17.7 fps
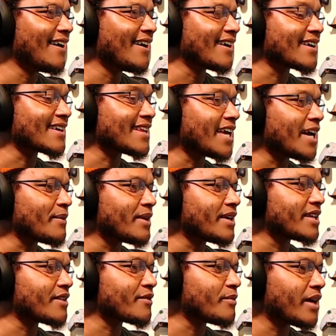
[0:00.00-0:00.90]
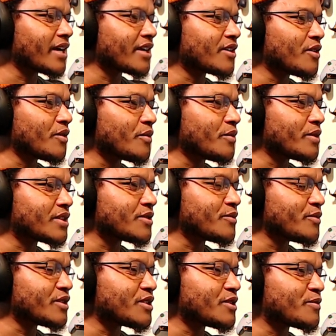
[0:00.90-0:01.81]
Glam letting everybody know what
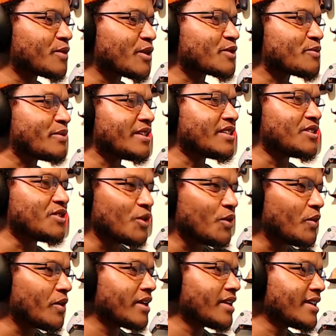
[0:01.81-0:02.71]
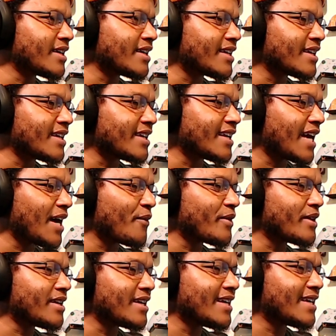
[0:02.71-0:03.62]
you're supposed to be doing and how
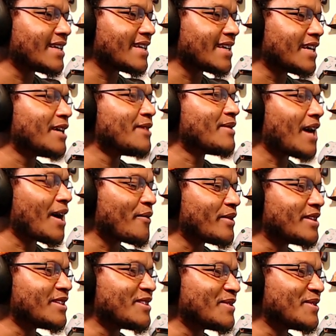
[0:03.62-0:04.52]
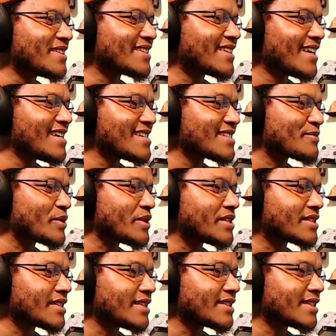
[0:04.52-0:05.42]
we hitting it up, how we doing things.
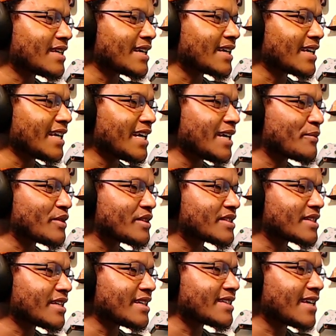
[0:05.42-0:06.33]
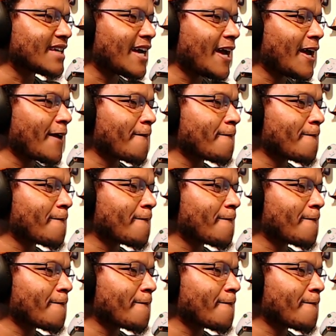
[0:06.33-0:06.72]
Appreciate that, Glam. Appreciate that.